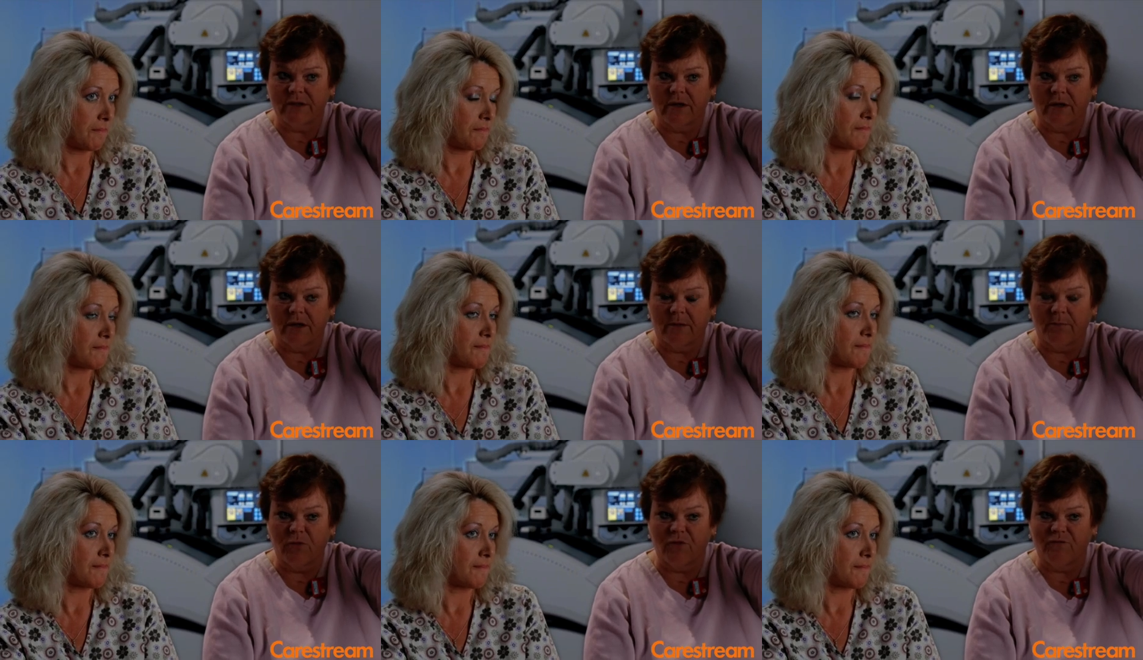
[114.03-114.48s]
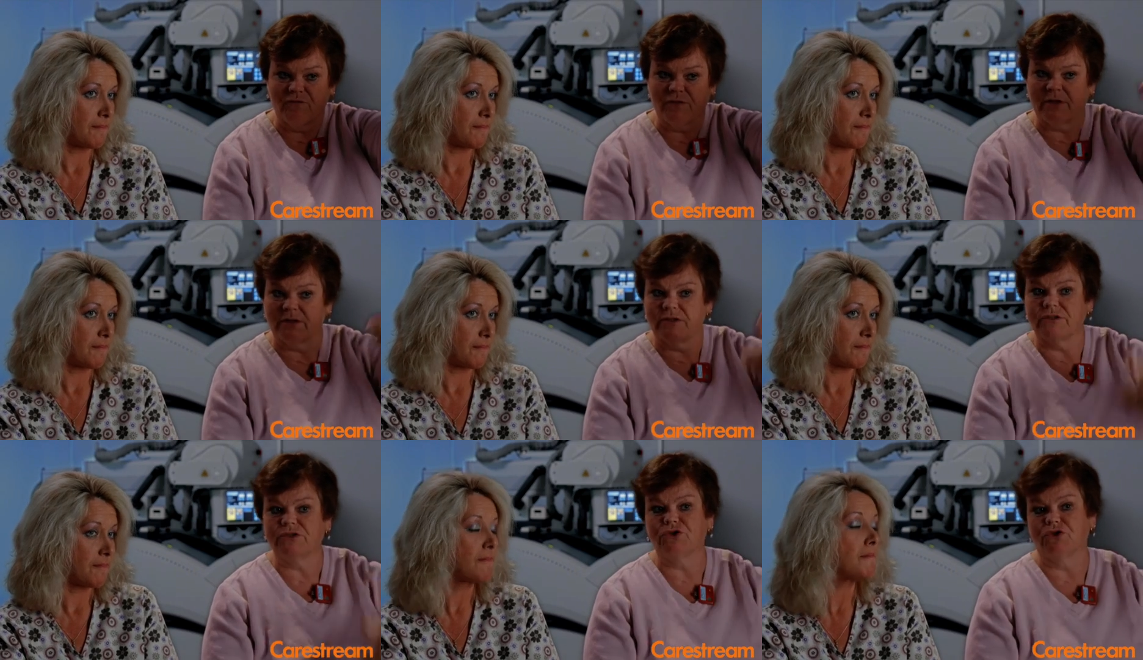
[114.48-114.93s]
Speaker 1: uh, move
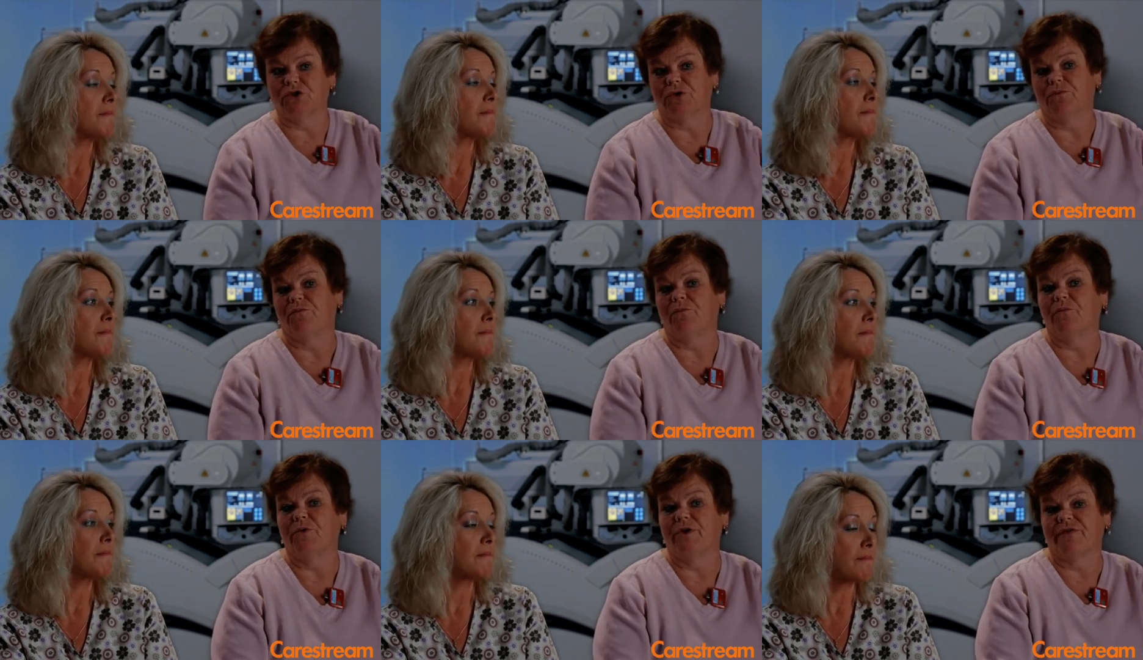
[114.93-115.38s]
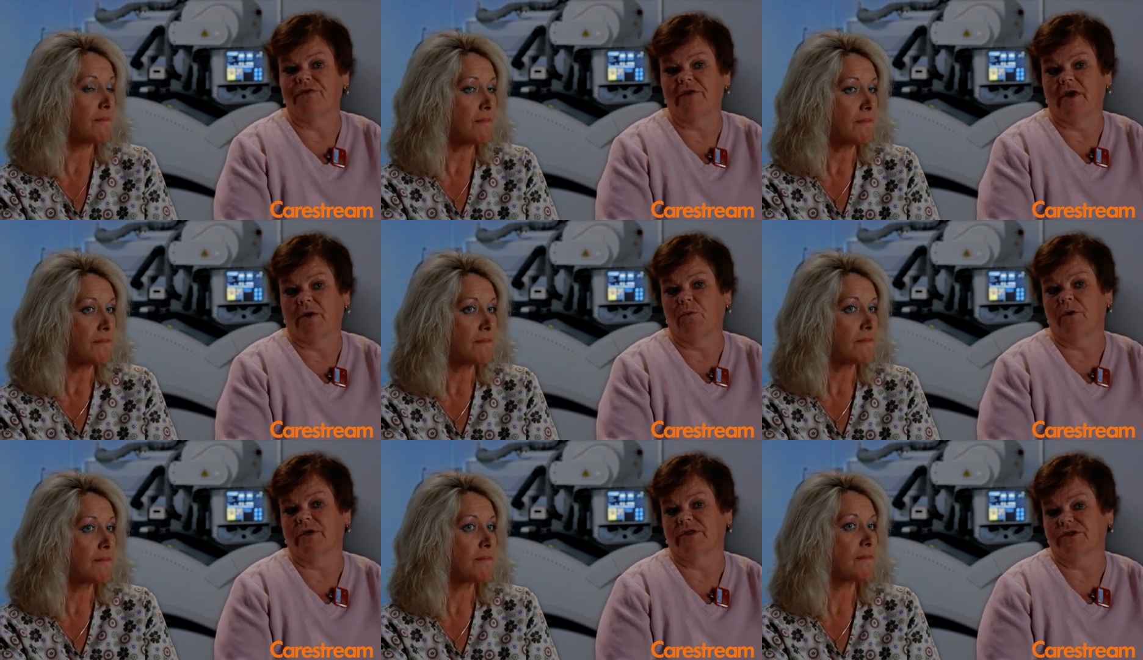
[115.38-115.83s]
the tube with mm-hmm.
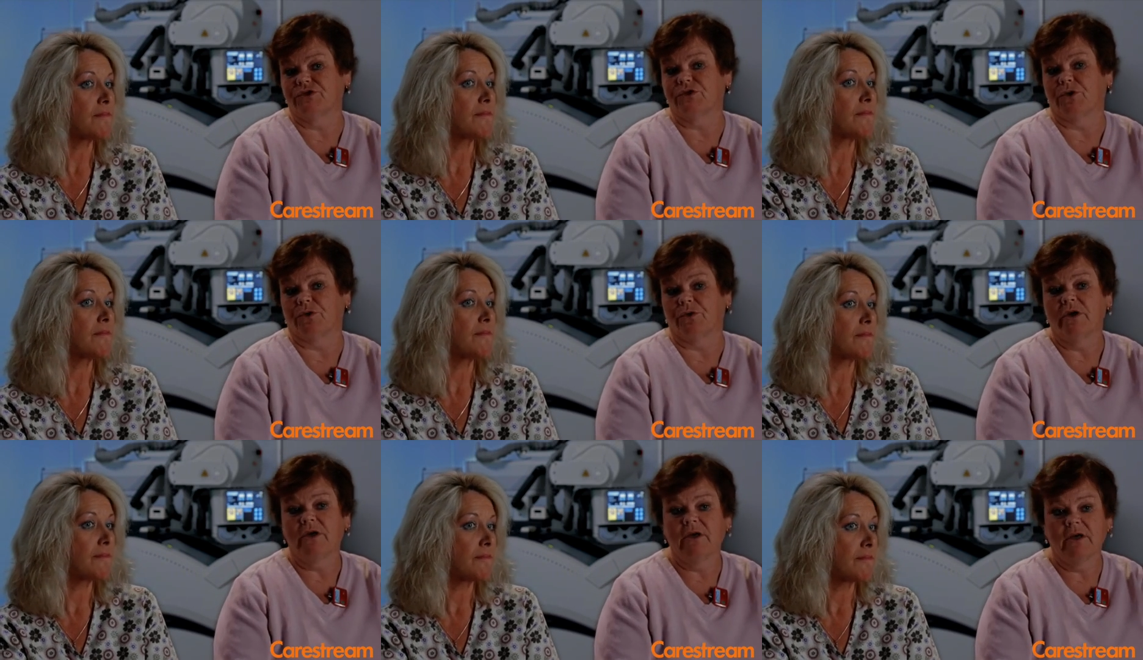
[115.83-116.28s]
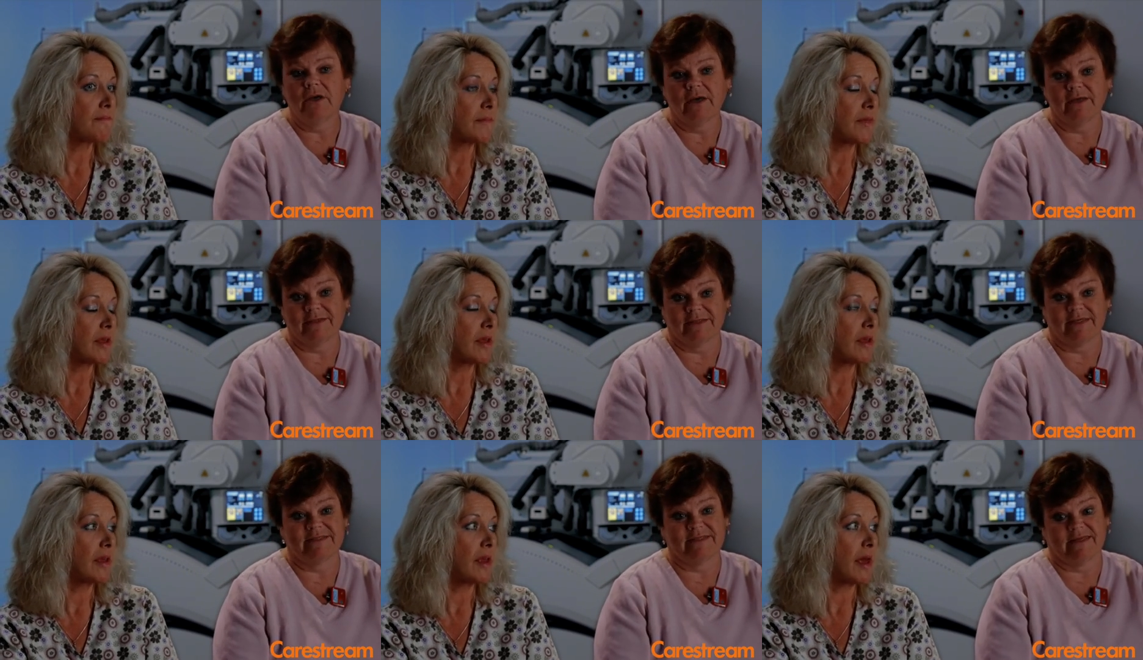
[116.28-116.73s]
that one. So
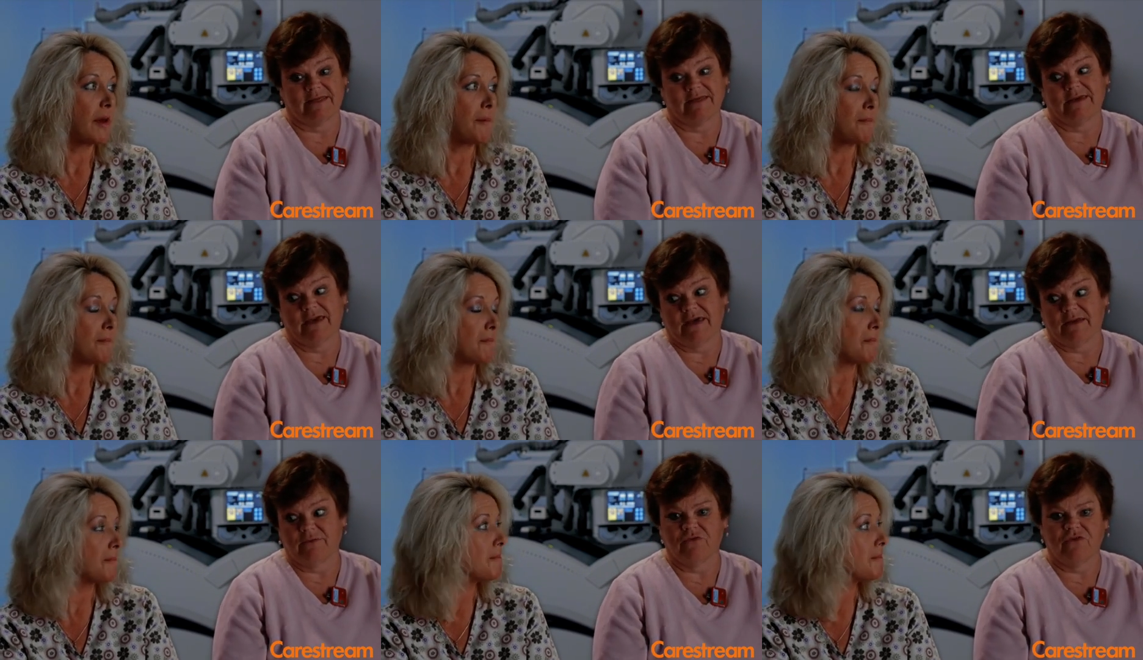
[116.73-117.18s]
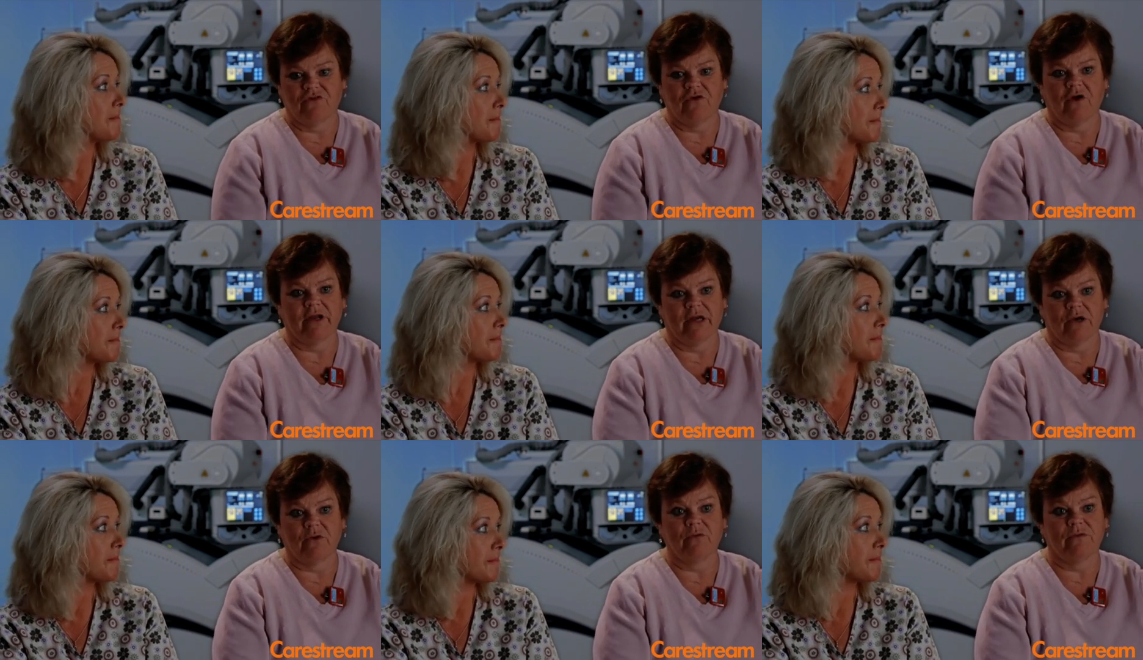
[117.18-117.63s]
as I said, again,
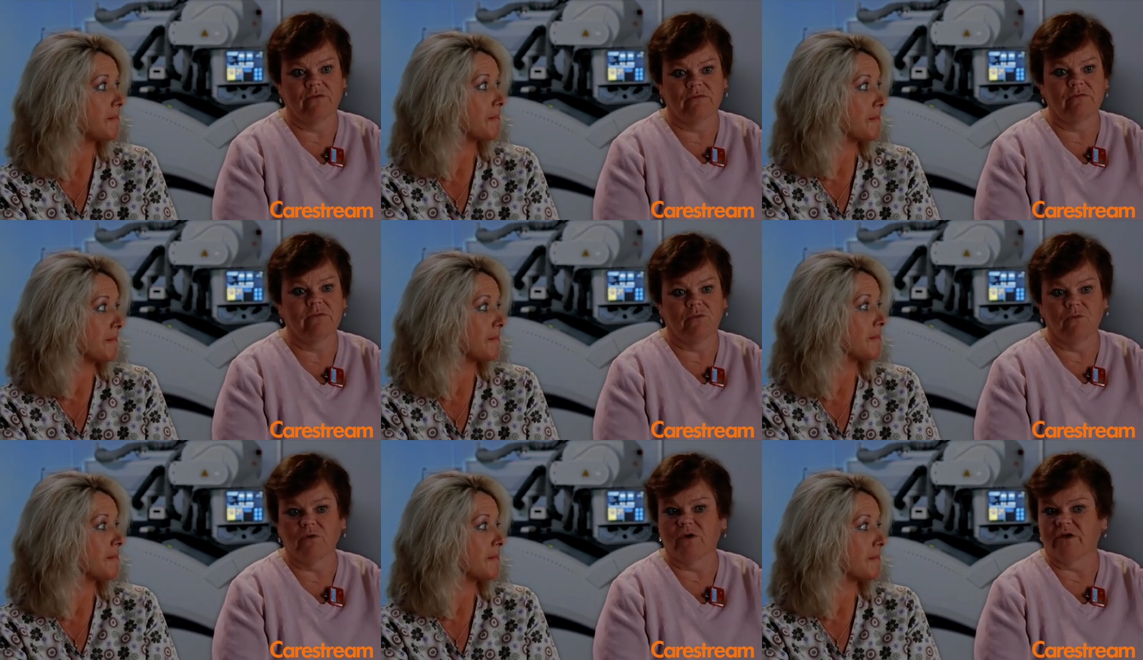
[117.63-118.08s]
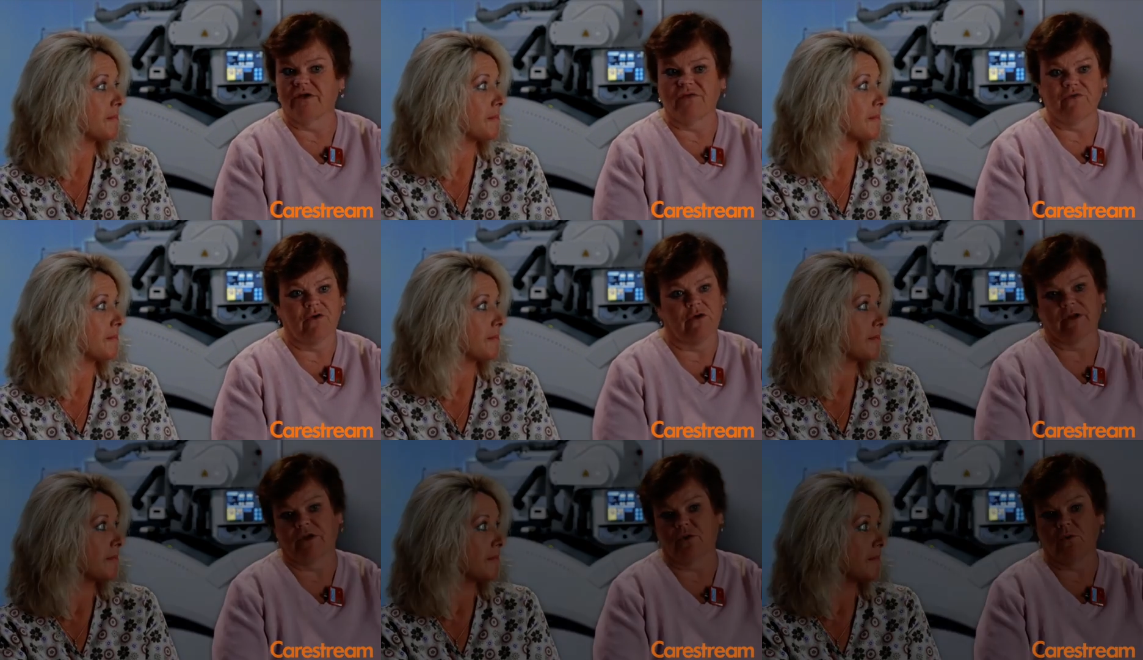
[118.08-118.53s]
thought out, really
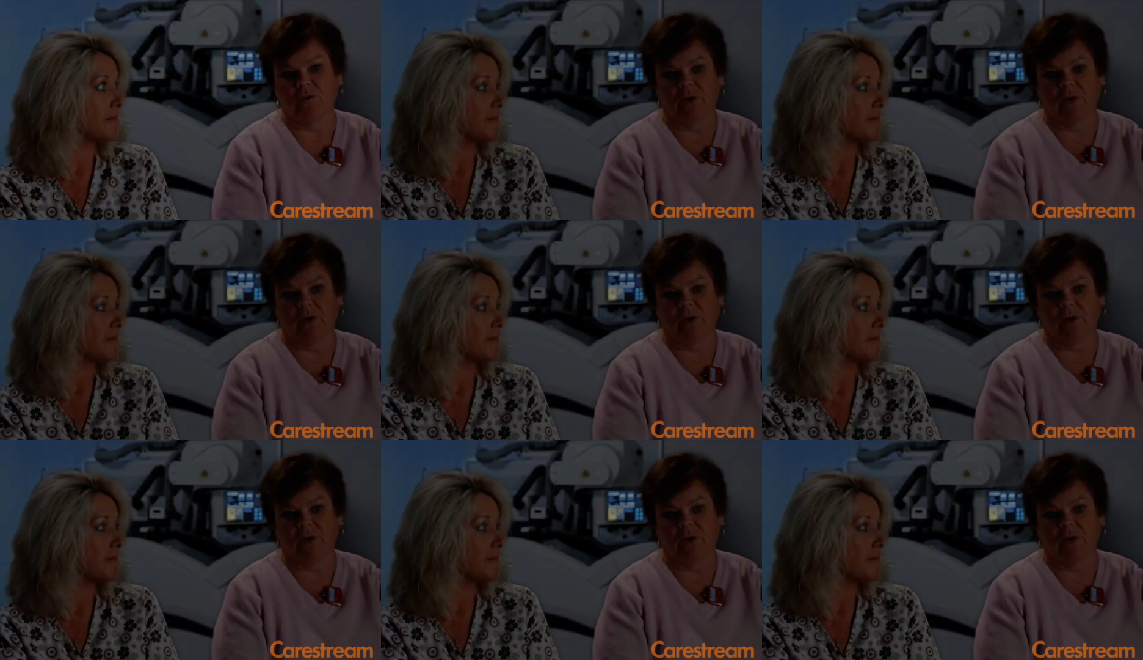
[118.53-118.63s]
thought out